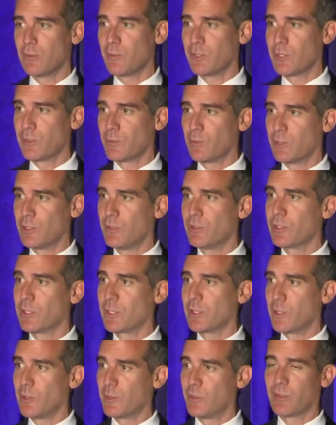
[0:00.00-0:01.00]
which is reducing
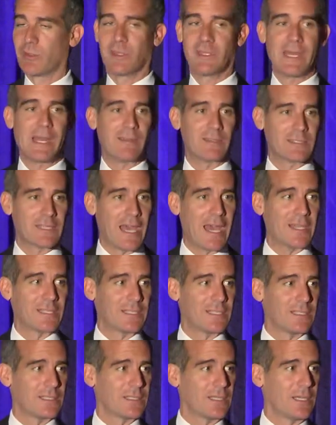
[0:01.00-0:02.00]
global greenhouse
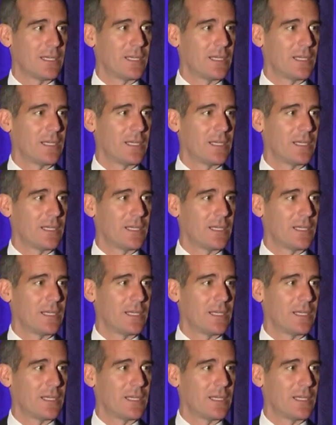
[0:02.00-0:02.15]
gases.